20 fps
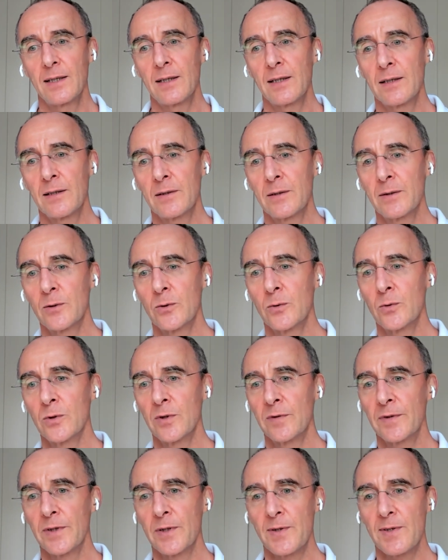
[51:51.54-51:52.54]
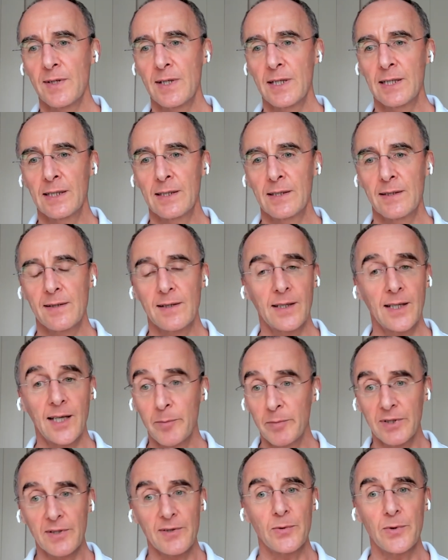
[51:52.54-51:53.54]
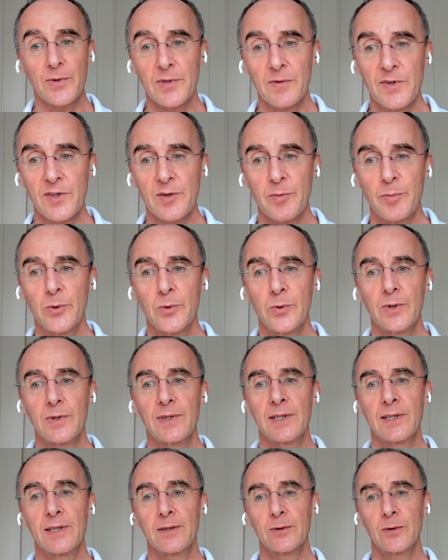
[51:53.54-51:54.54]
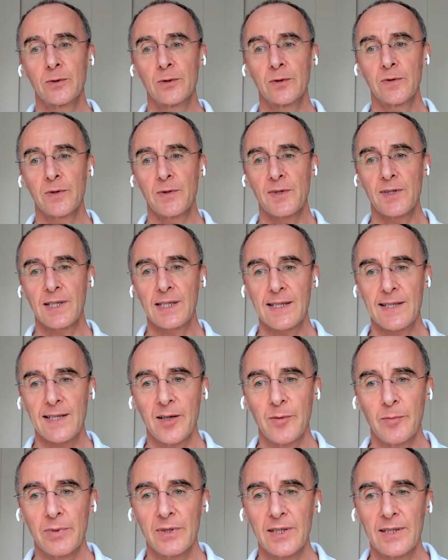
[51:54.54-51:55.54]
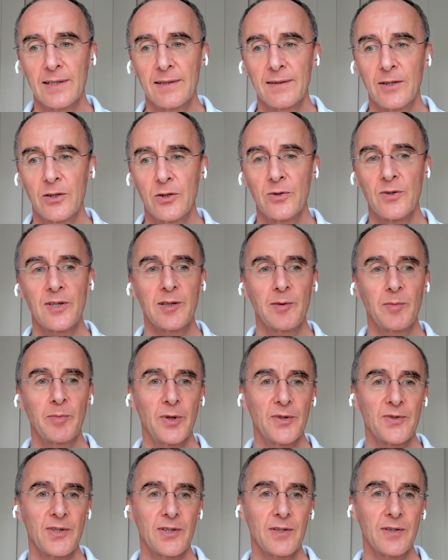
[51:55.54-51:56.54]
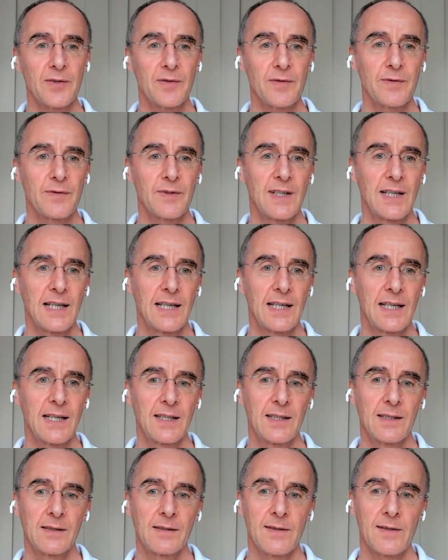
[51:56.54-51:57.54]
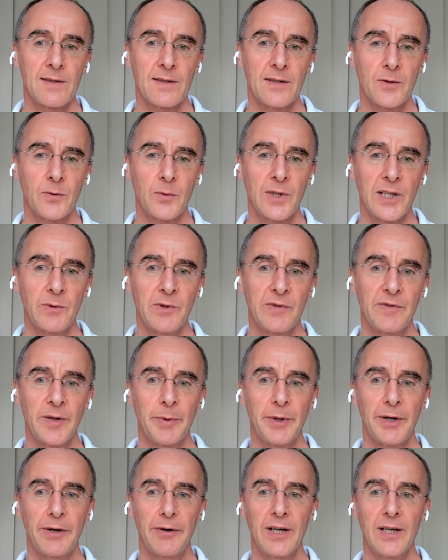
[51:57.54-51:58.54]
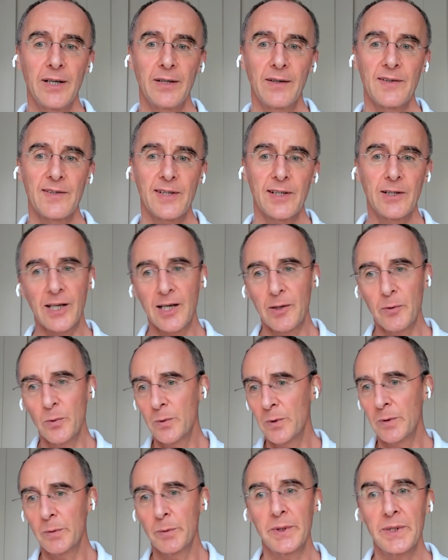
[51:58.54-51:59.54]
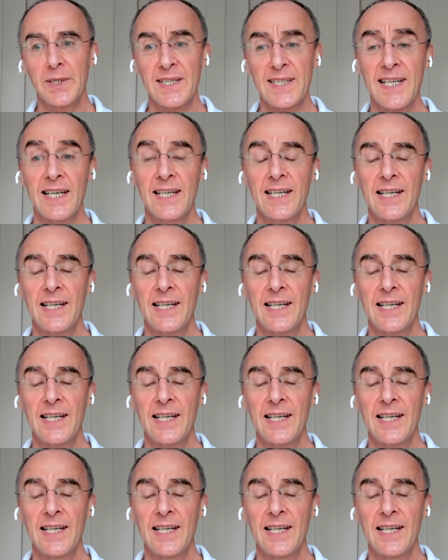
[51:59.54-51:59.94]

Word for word: You know, all of those things that can be a source of support, you know, all those things can be hugely positive. So why don't we flip it around and say, okay, what would it